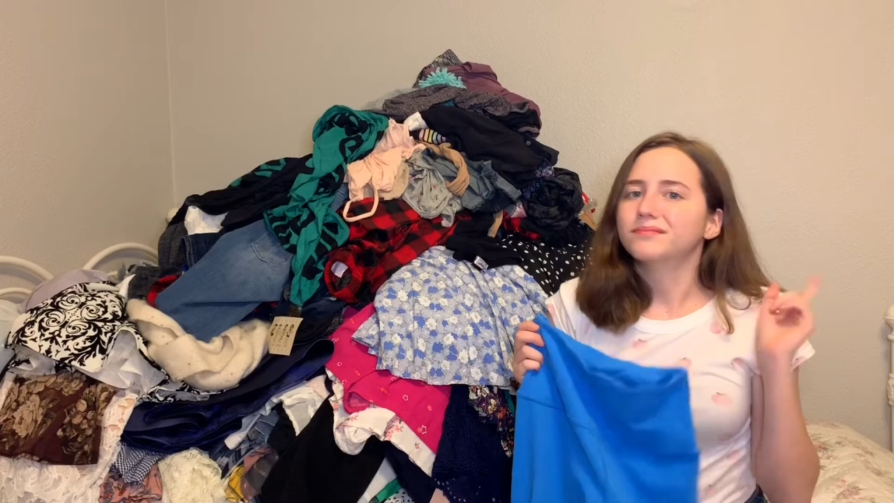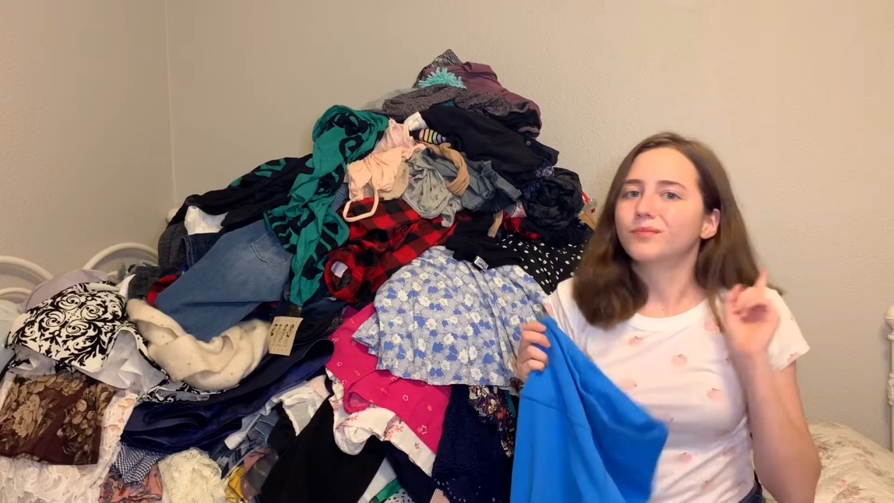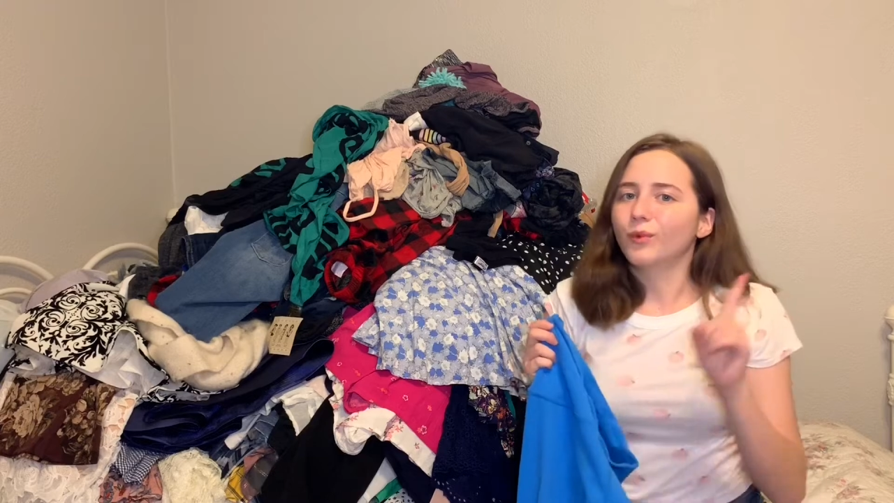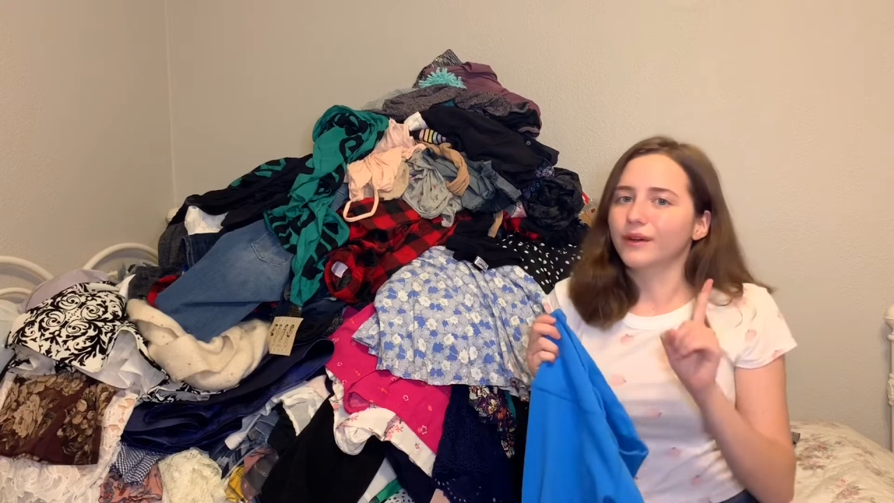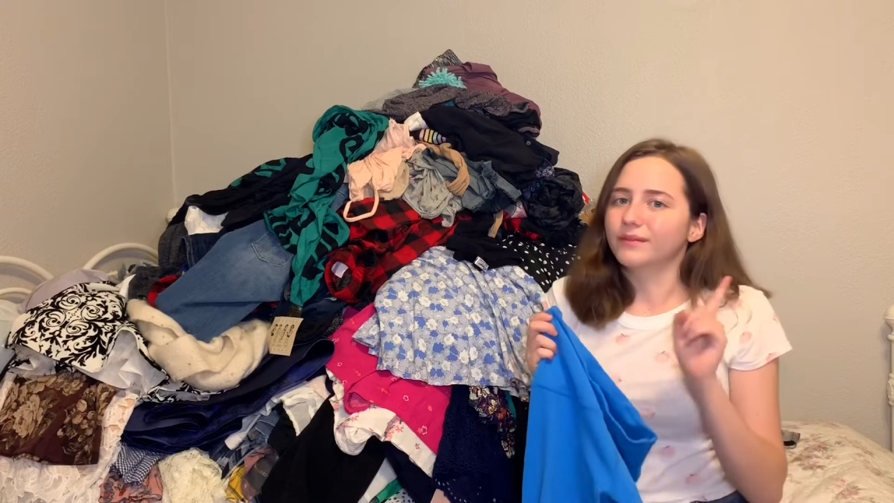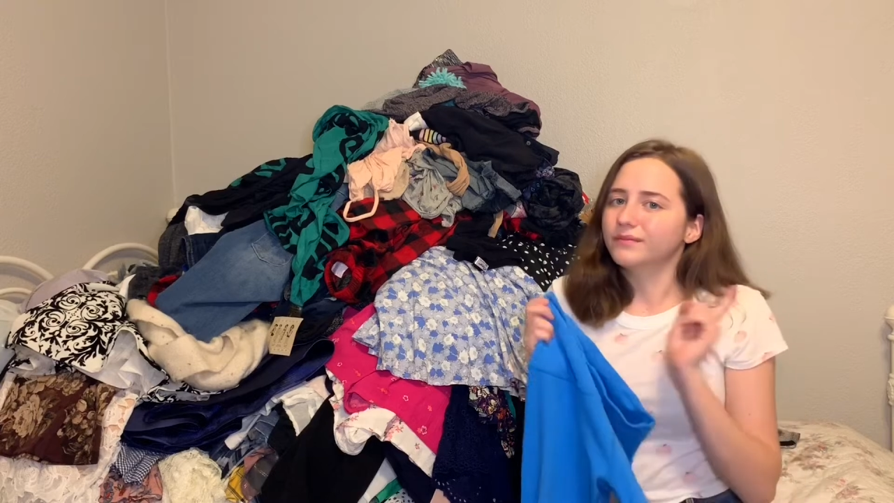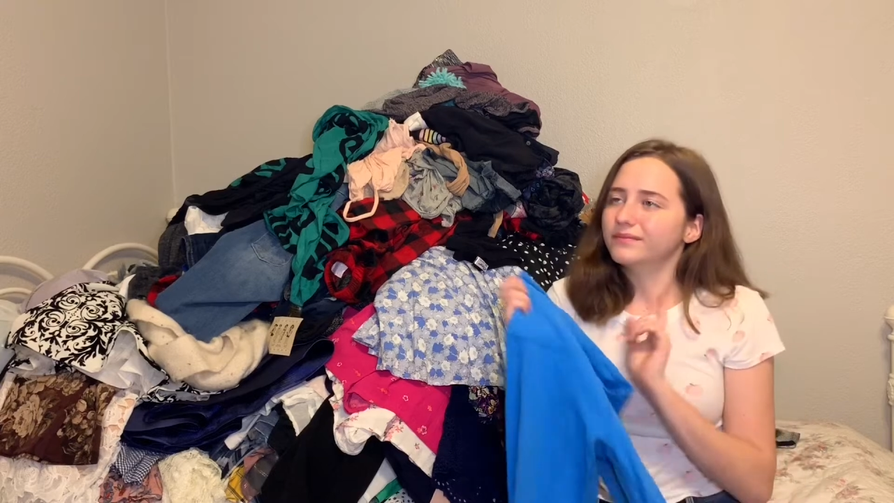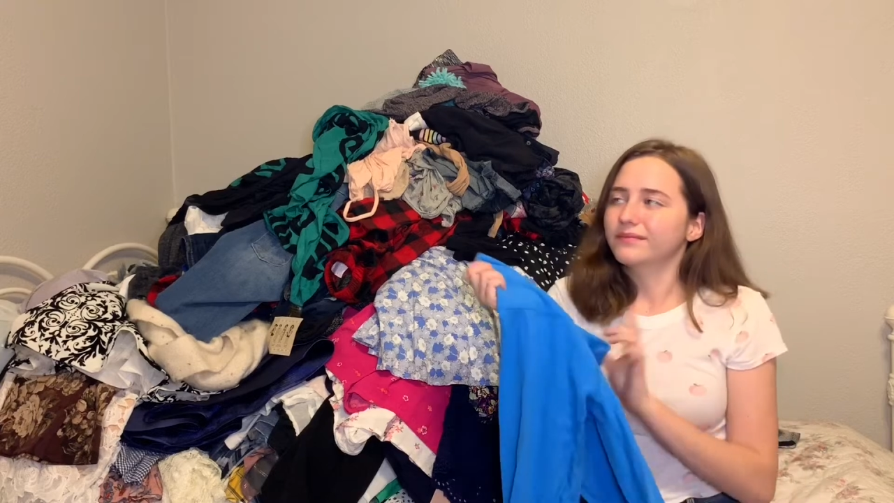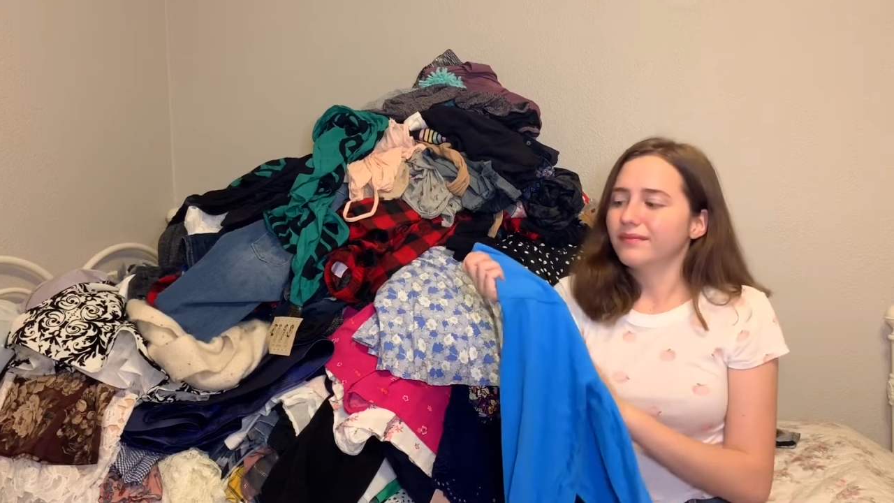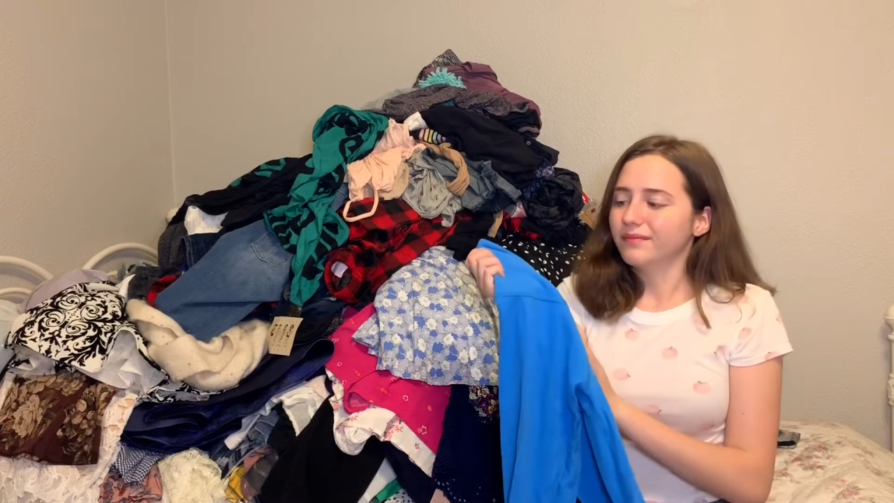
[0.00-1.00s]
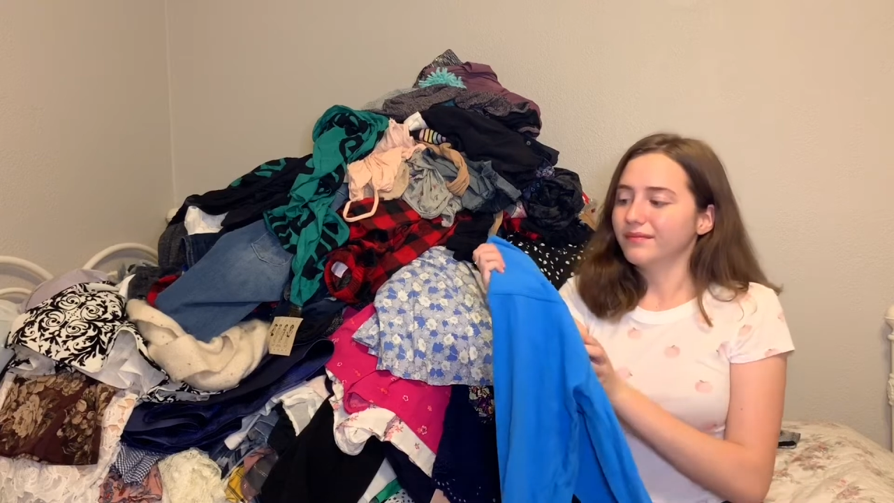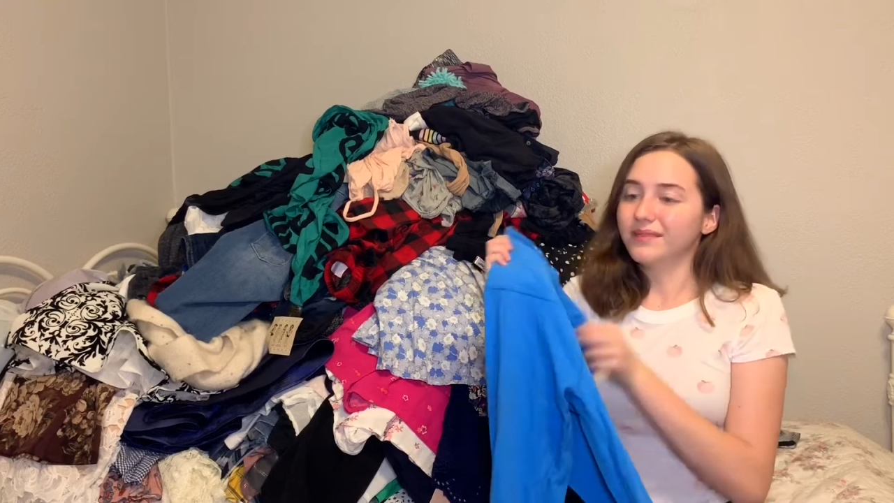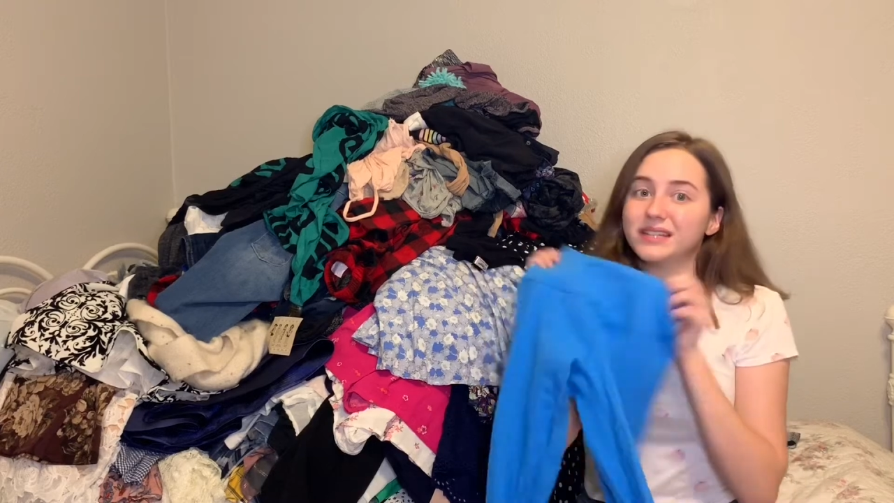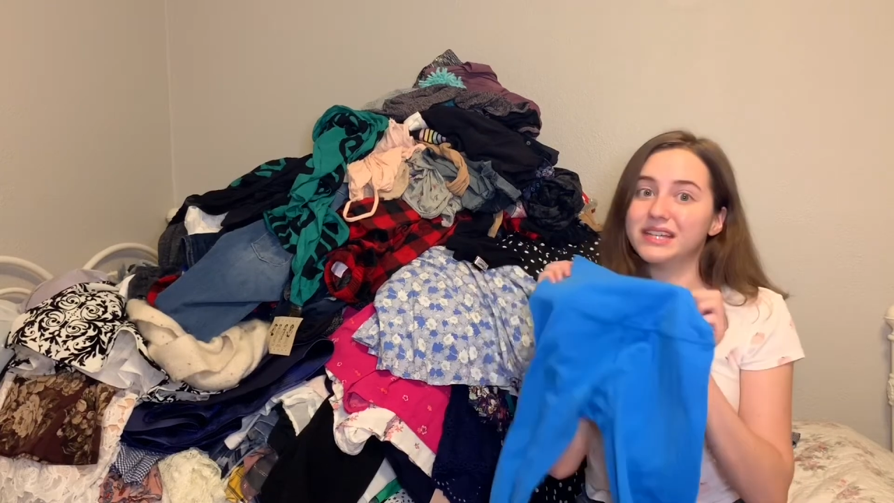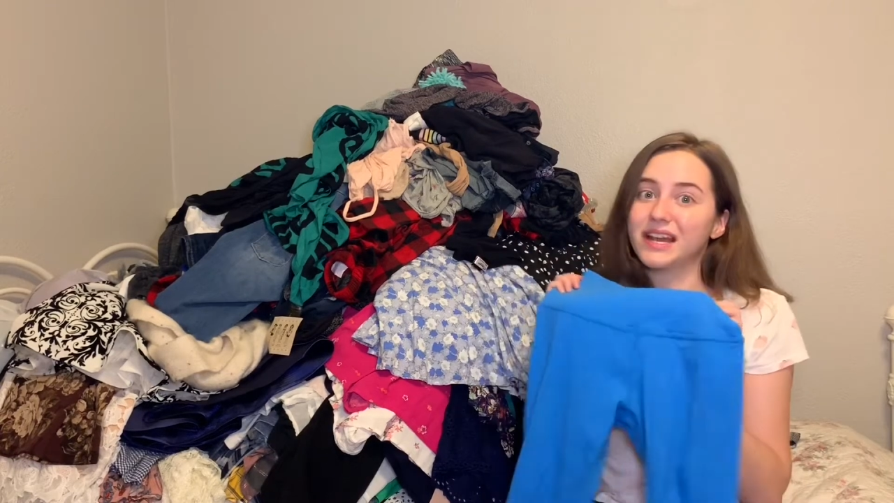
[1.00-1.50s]
1,
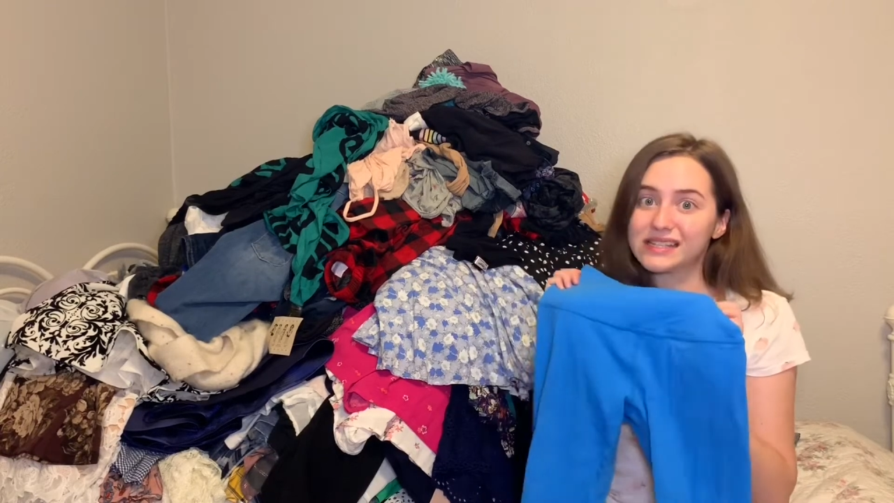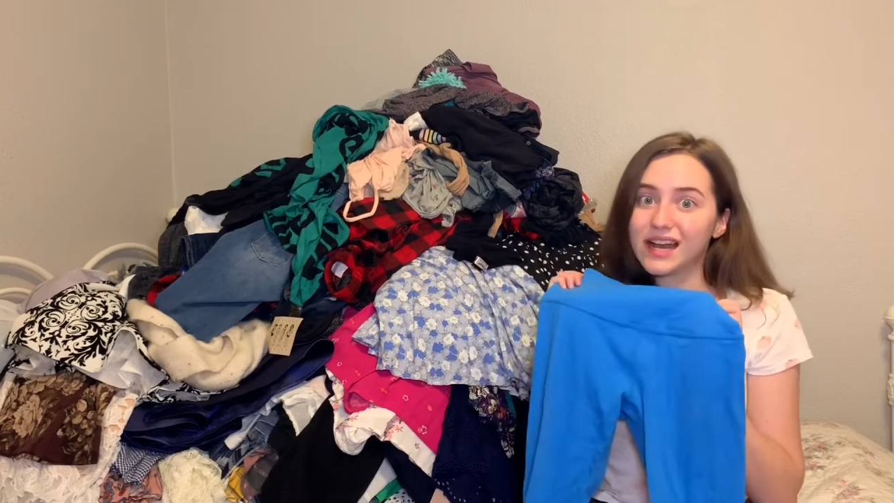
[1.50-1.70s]
yes,